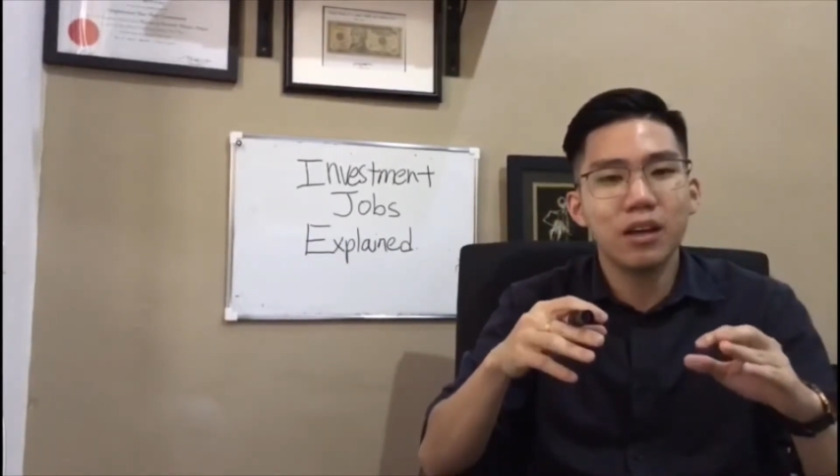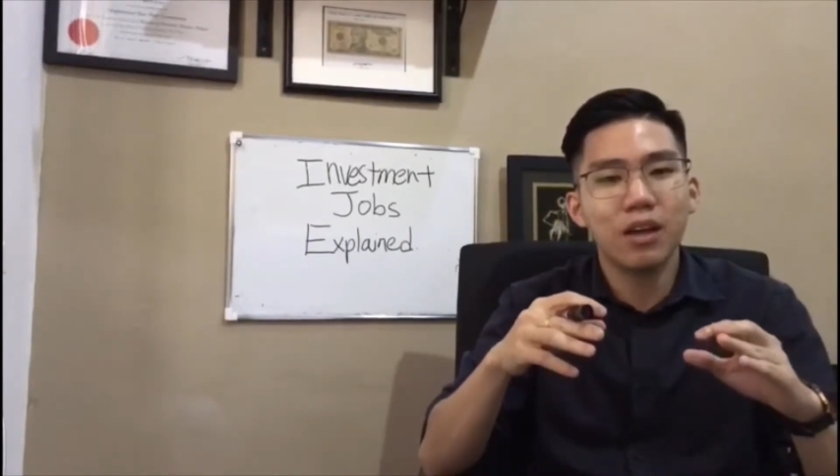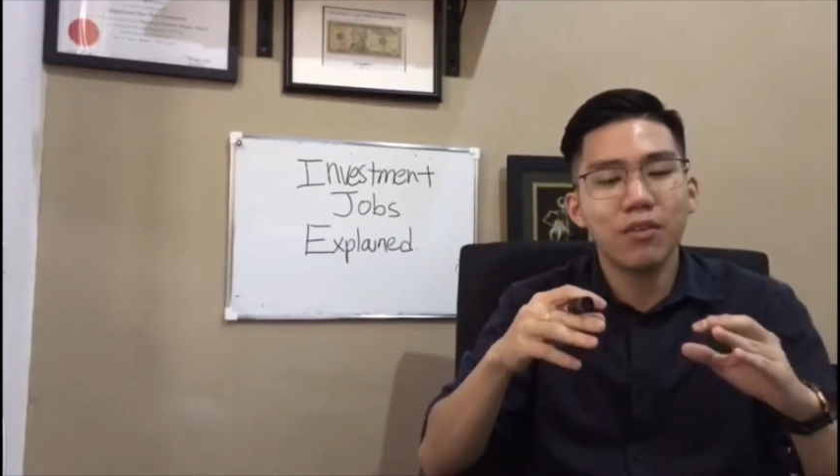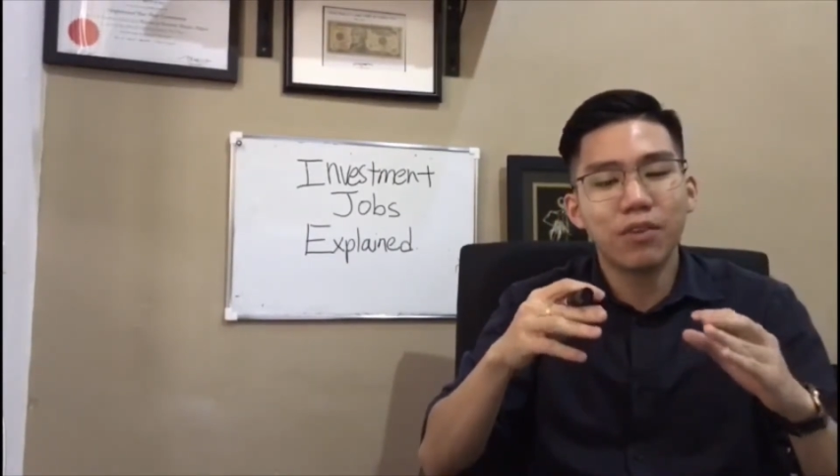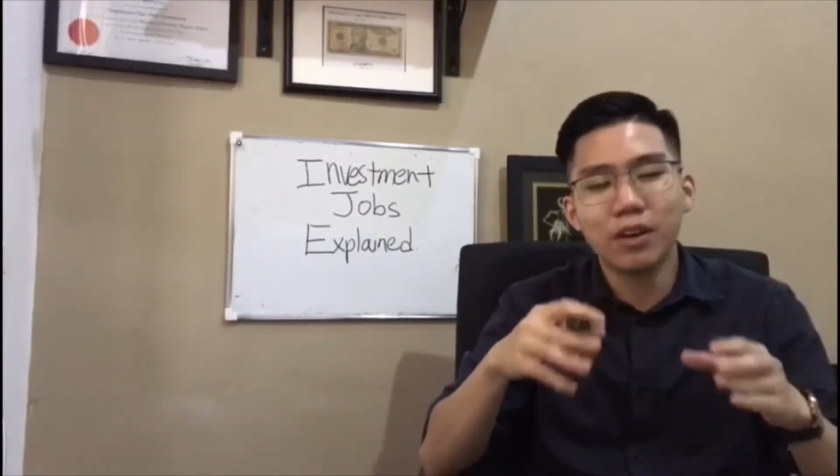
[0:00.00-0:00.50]

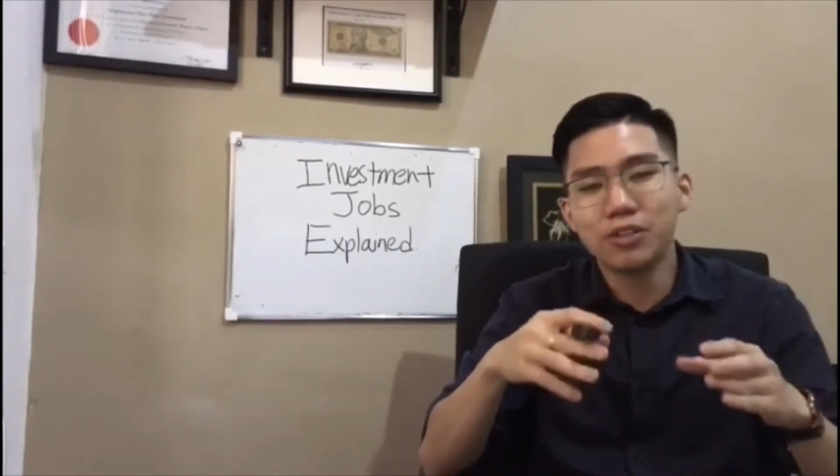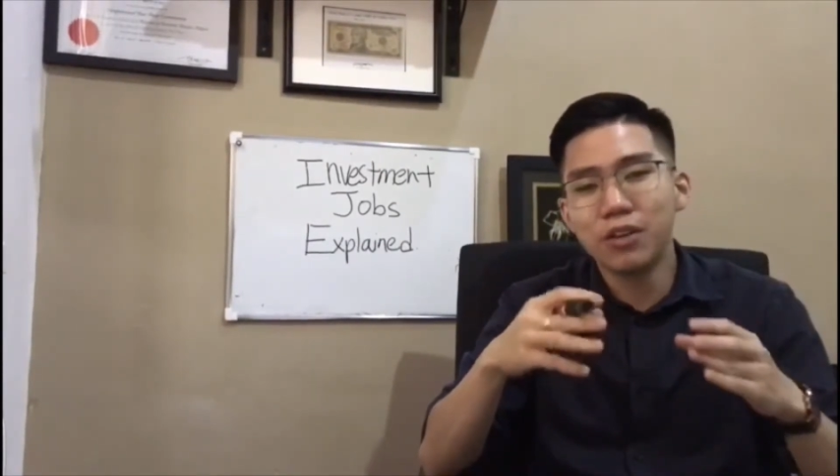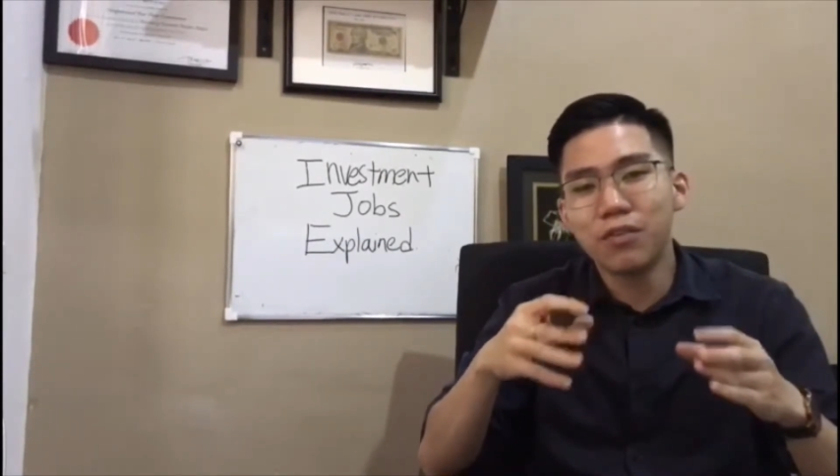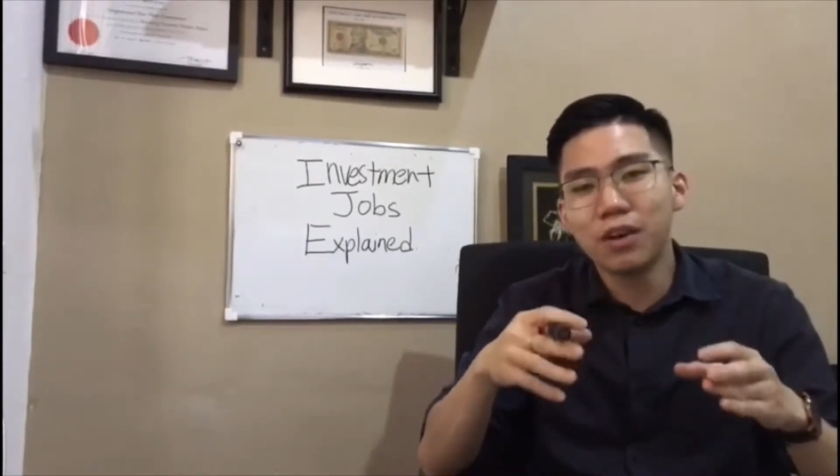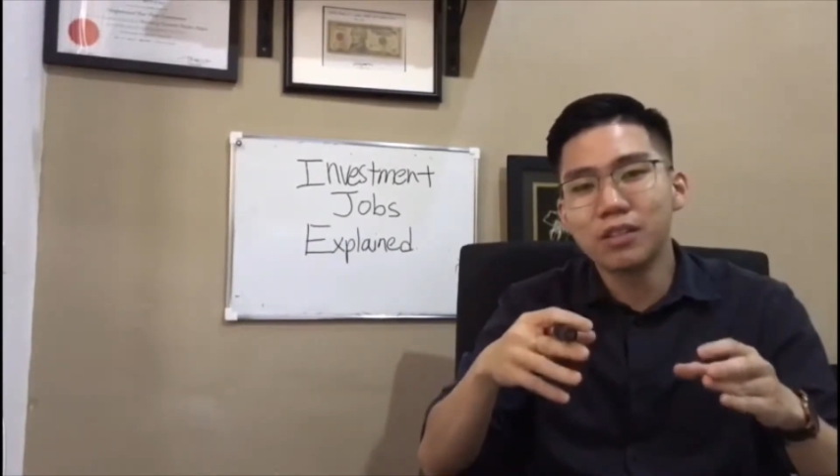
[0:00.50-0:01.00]
financial
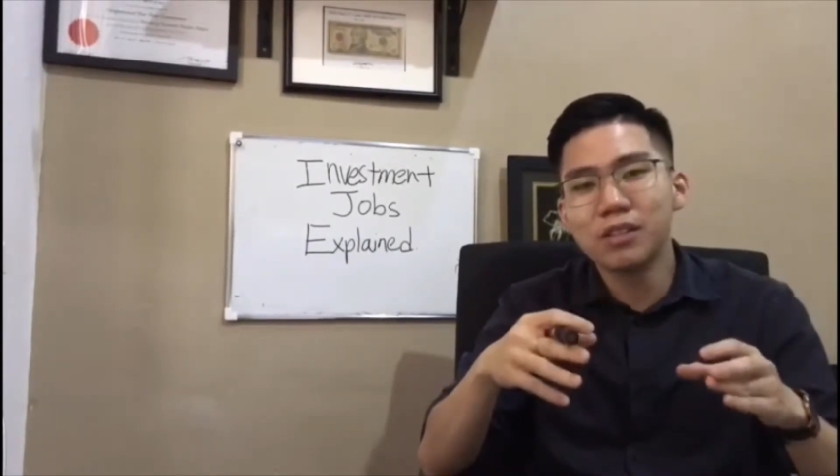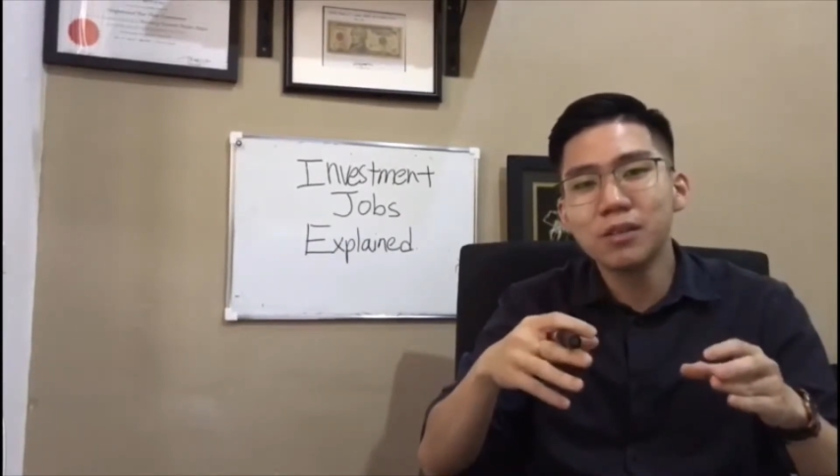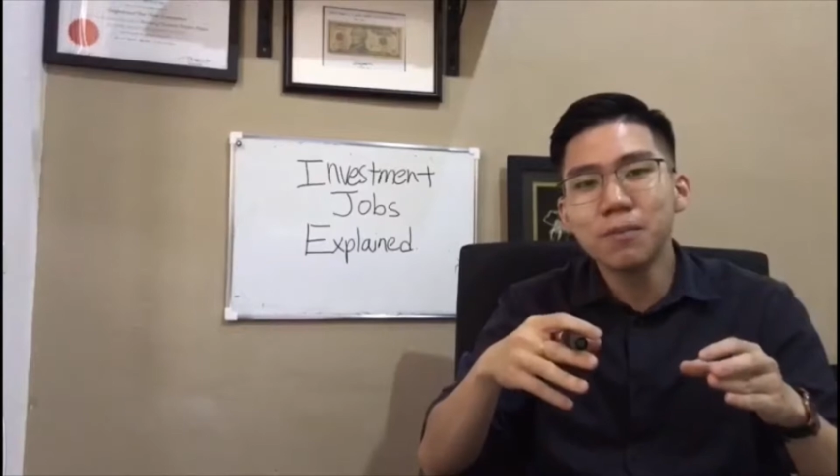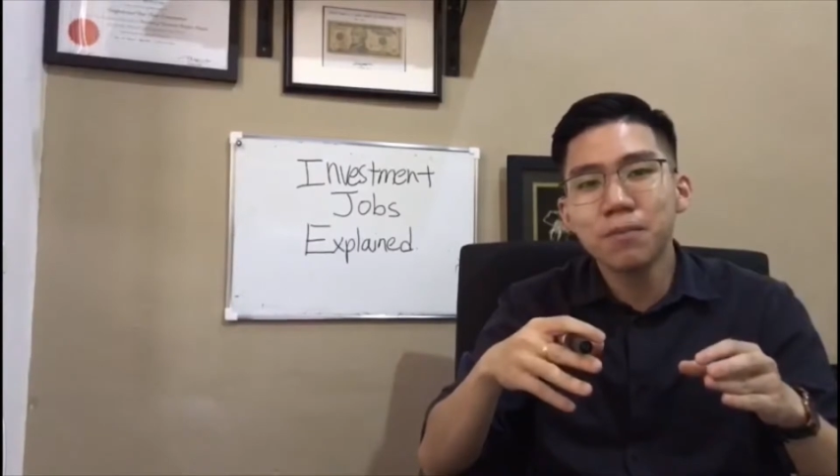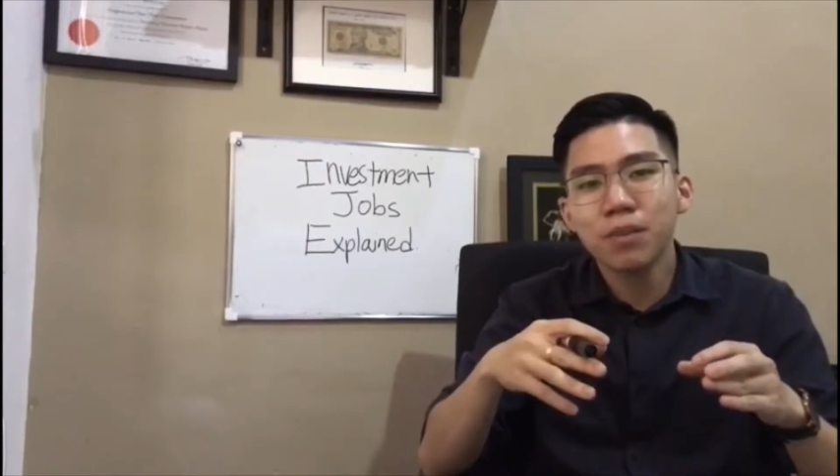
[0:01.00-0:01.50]
advisor,
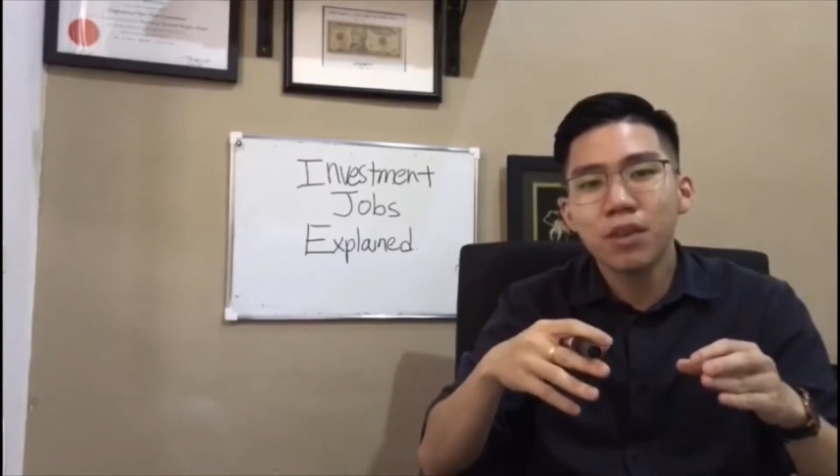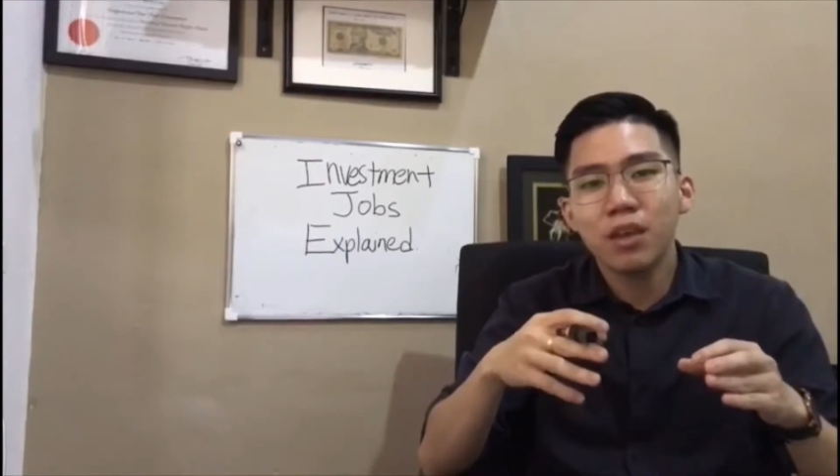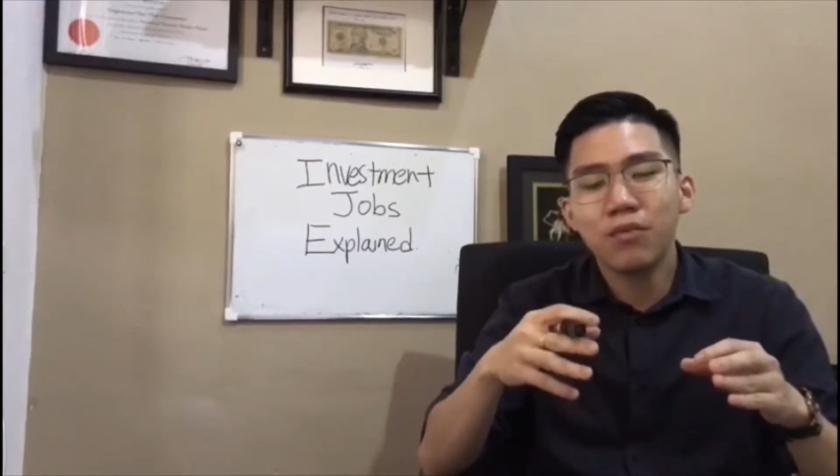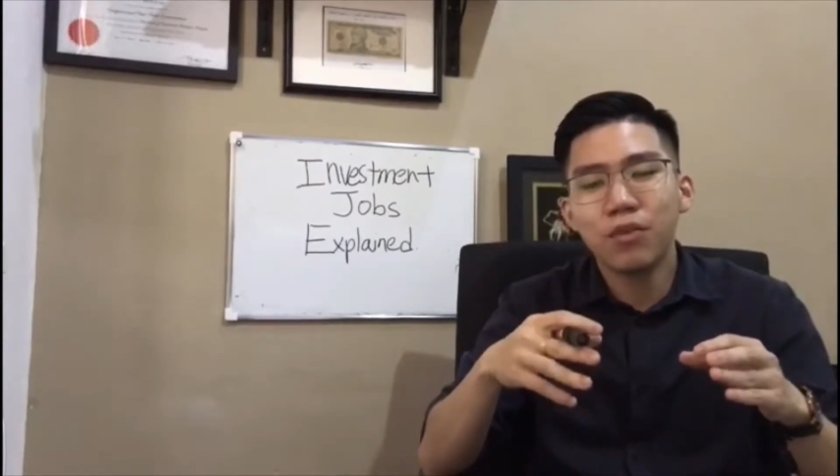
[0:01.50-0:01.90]
if